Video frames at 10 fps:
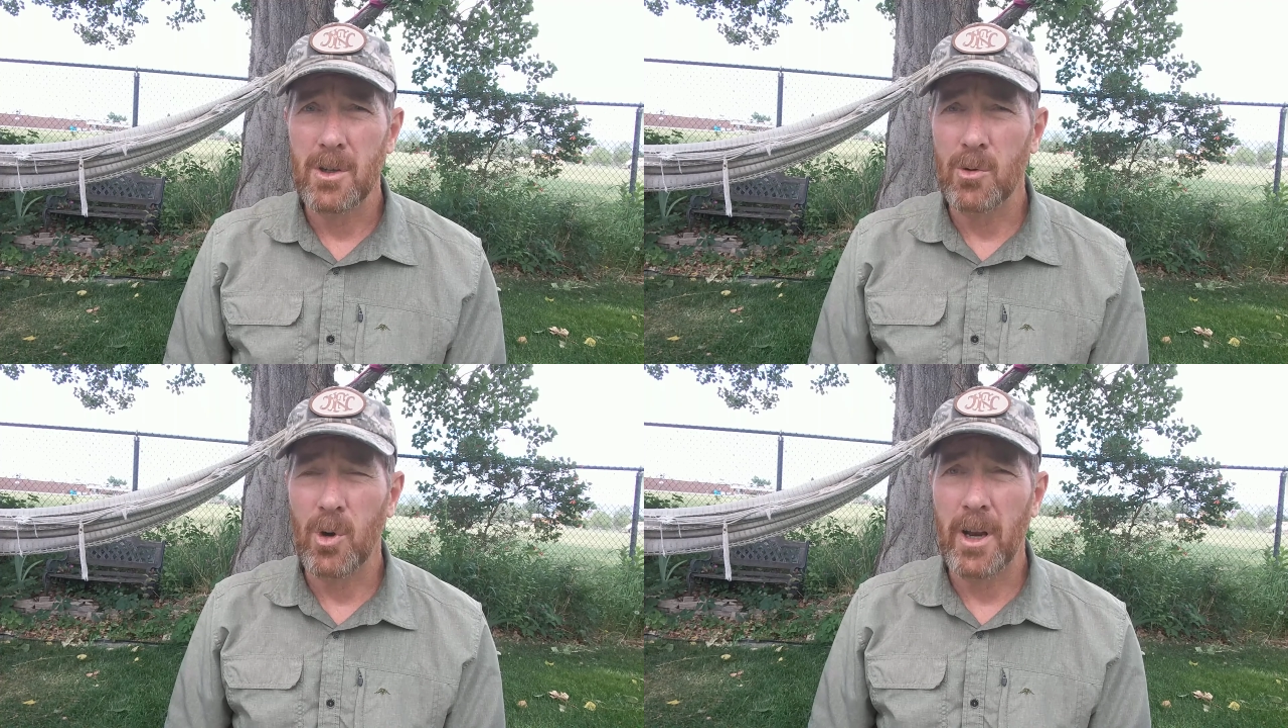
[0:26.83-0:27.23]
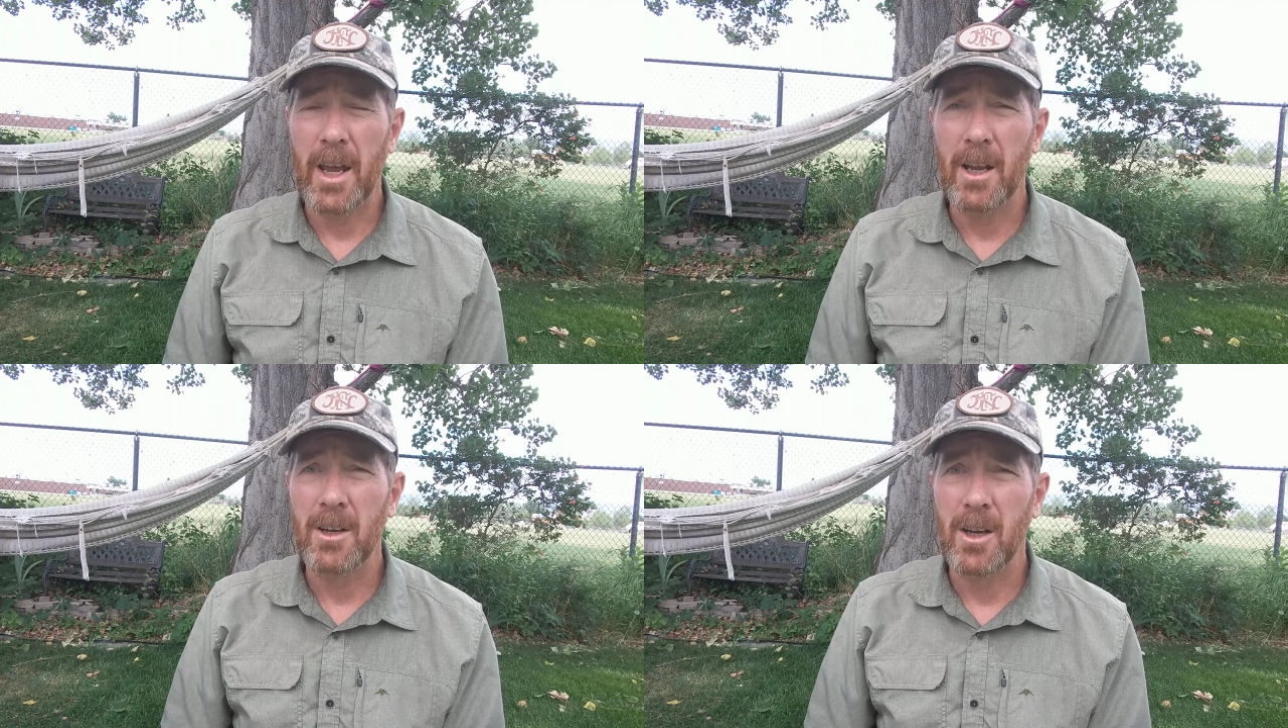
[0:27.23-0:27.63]
Do you want a
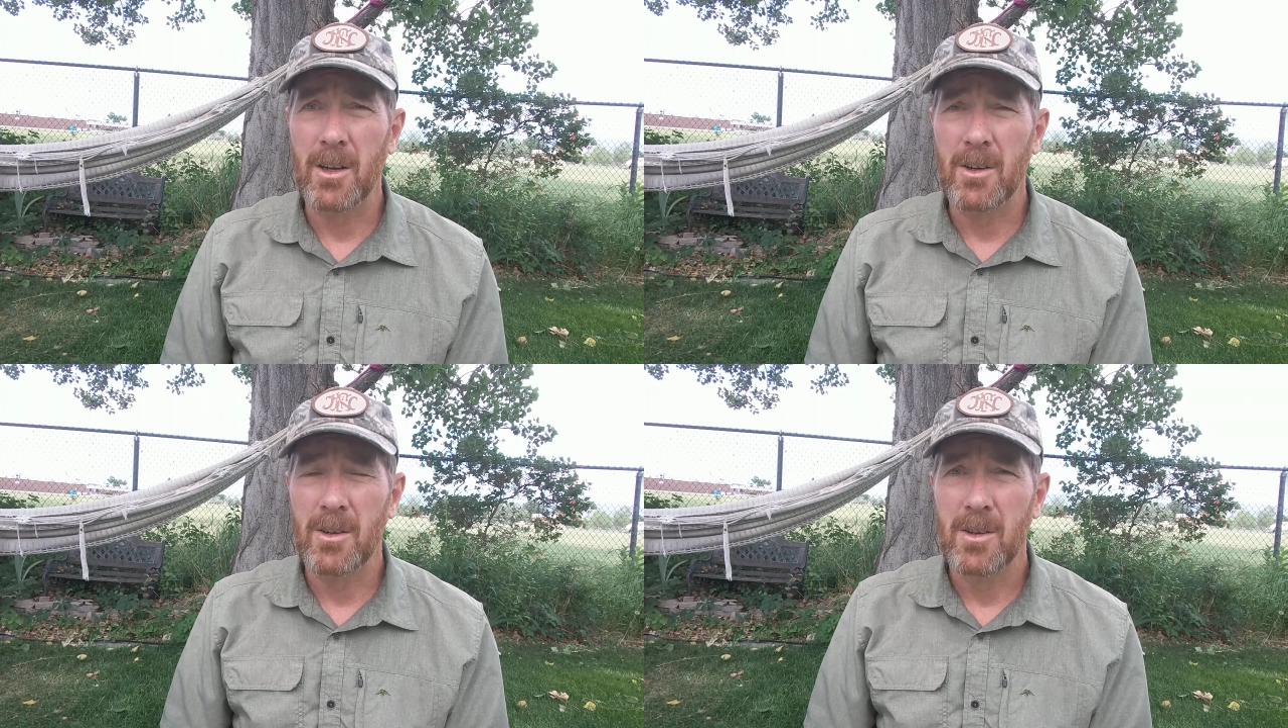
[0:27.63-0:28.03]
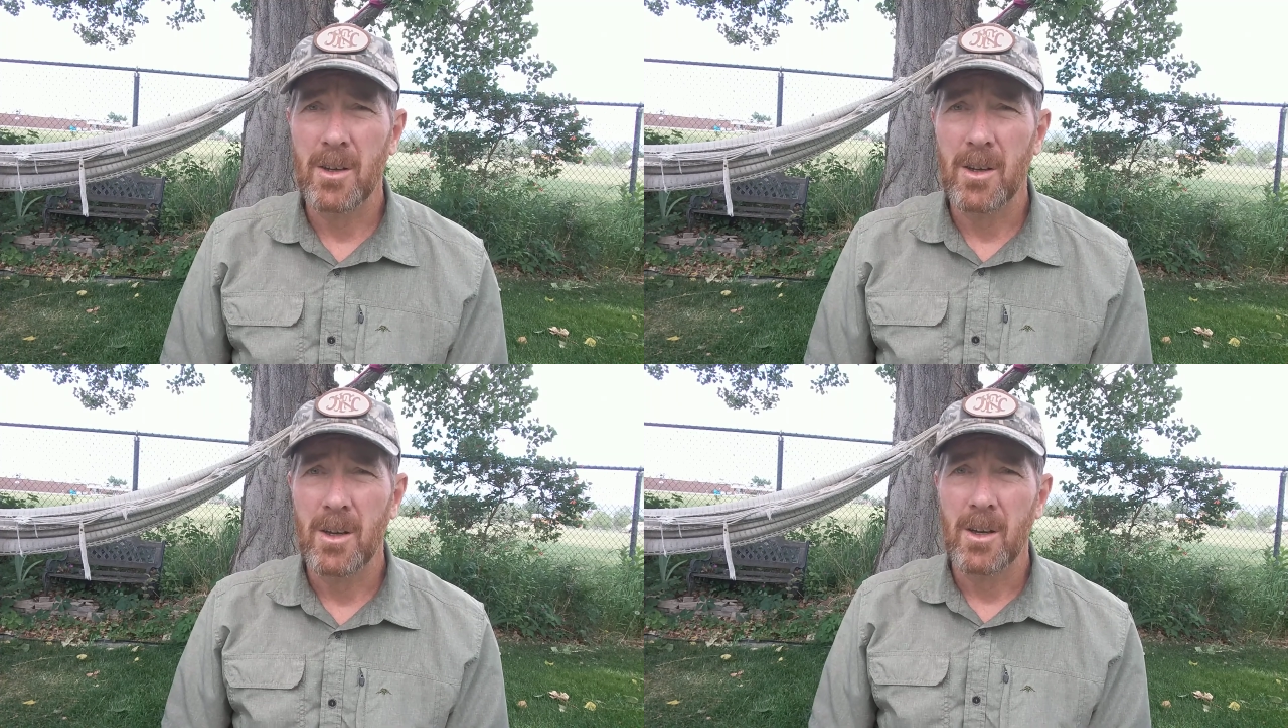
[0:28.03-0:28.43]
handgun?
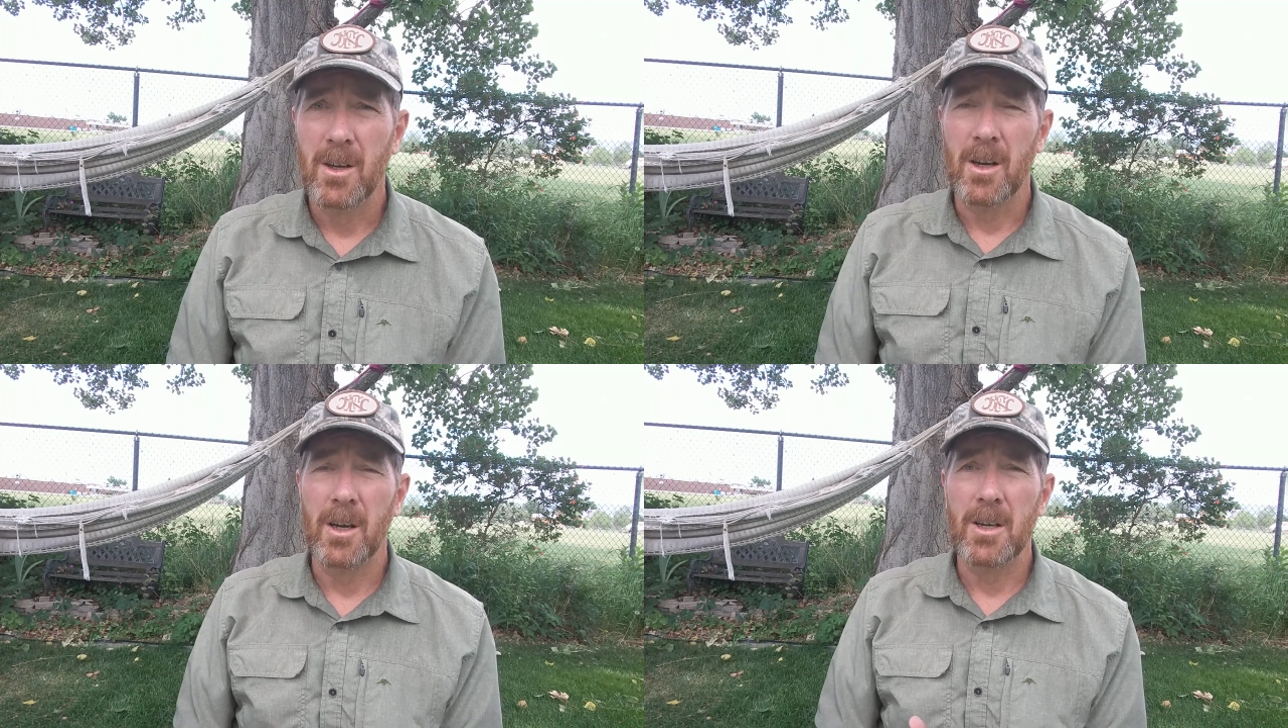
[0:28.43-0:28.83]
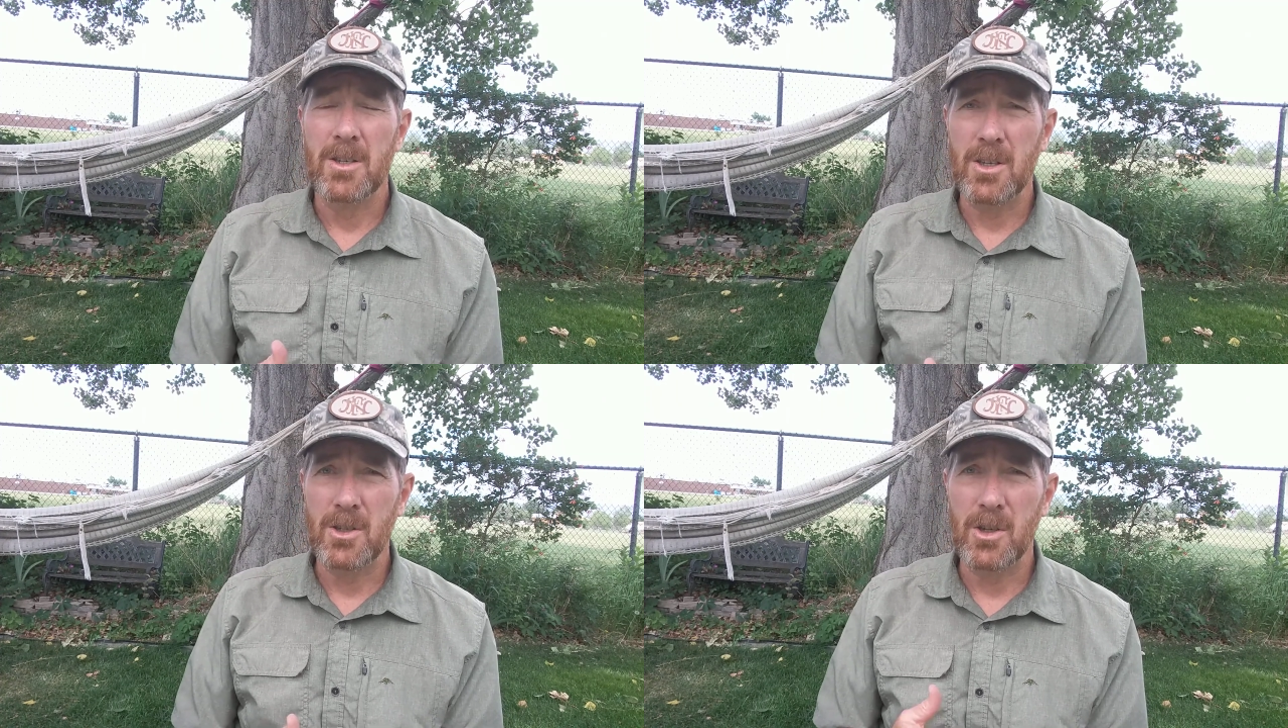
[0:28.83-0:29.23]

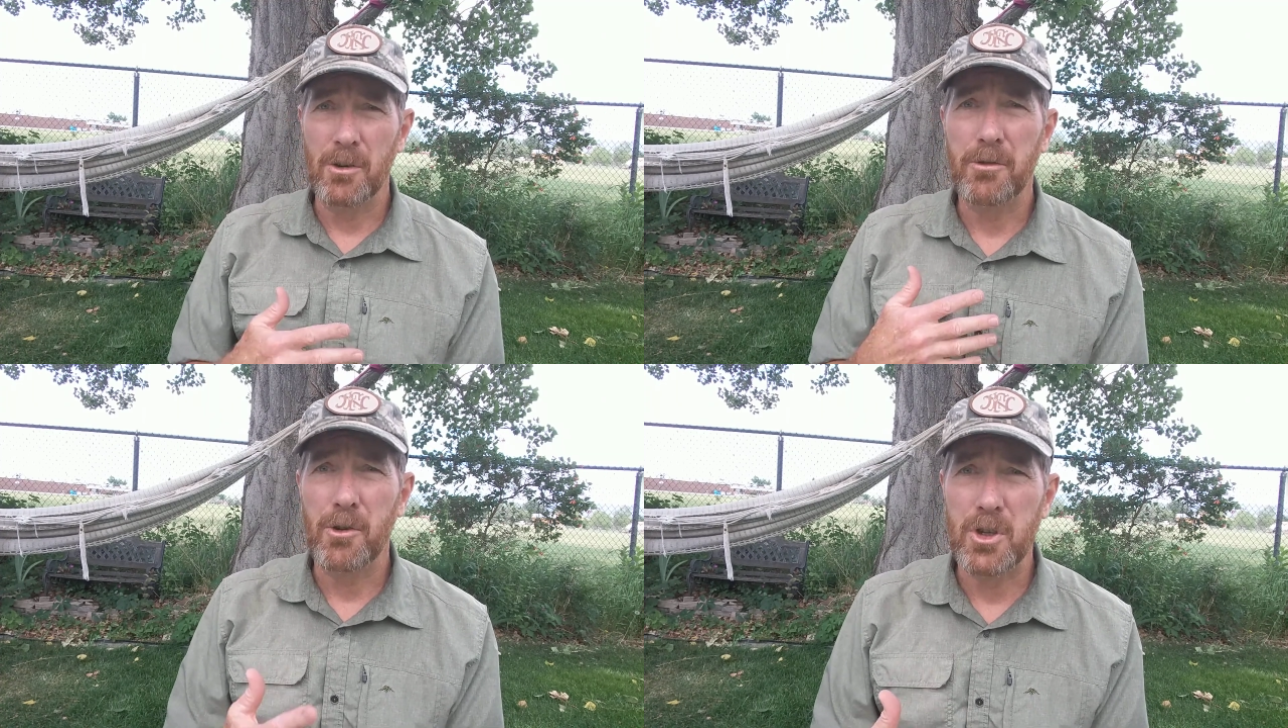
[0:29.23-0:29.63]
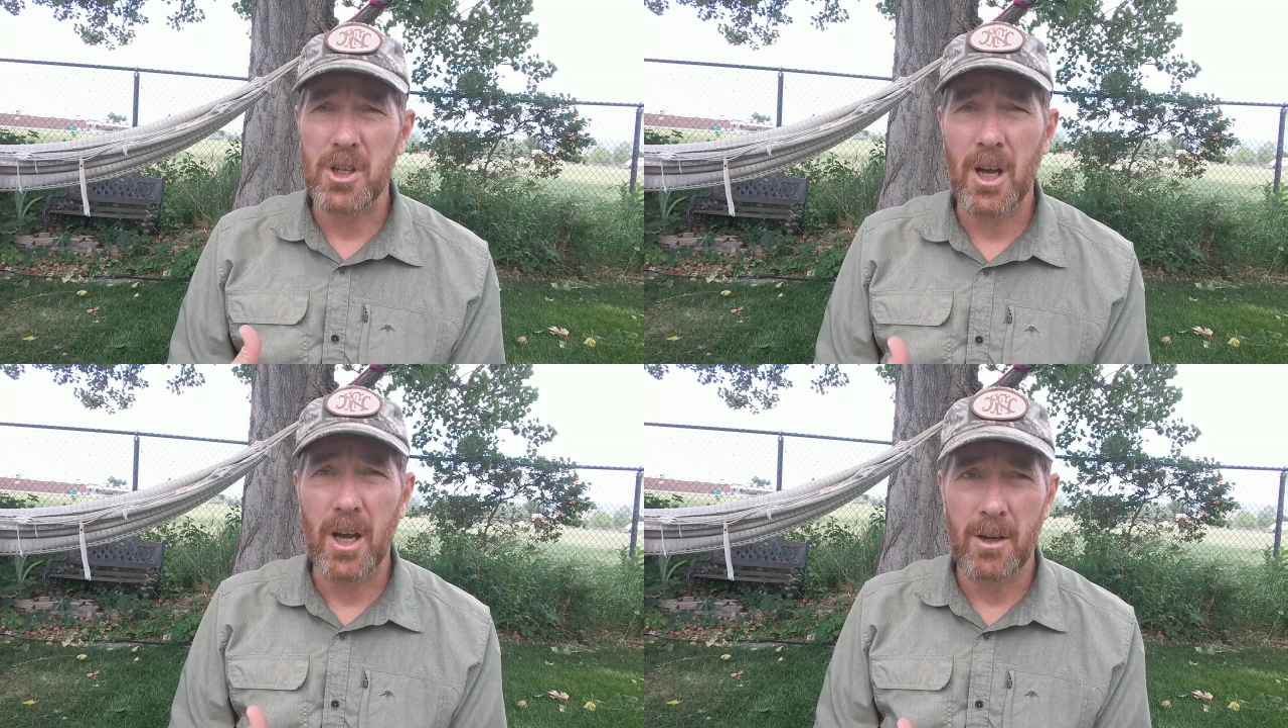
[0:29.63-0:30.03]
Is this your
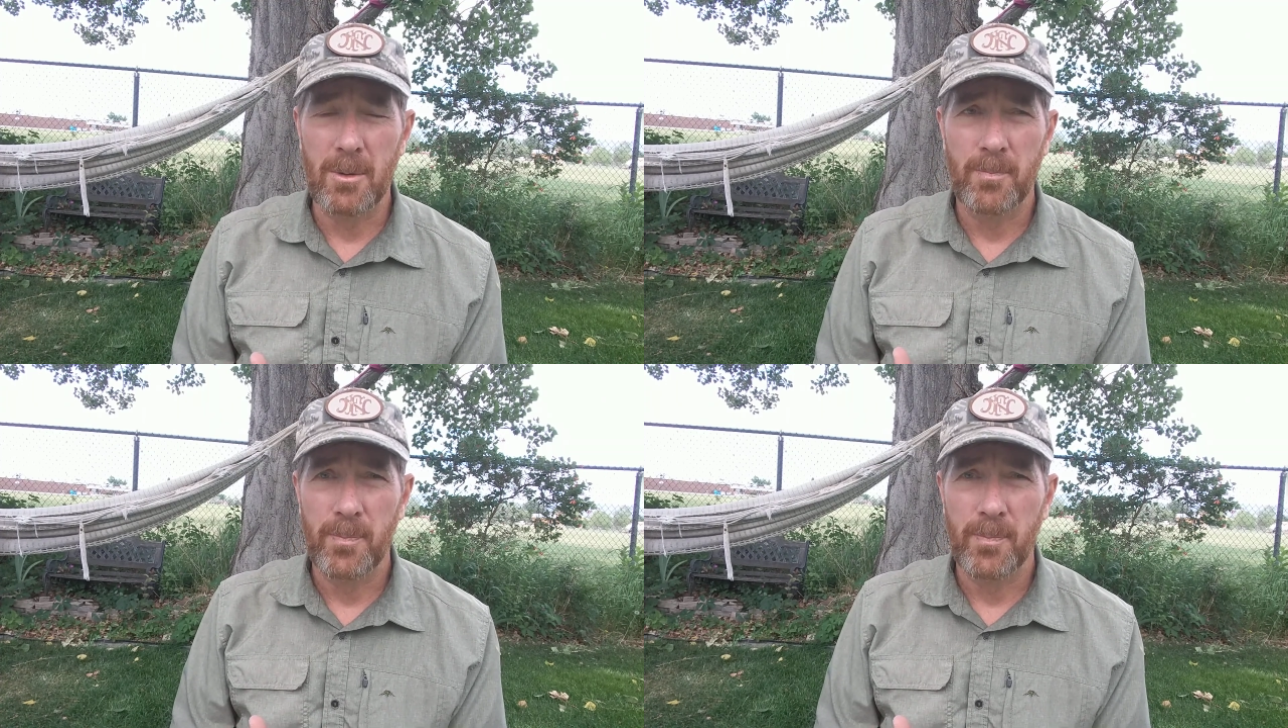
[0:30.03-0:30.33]
first gun?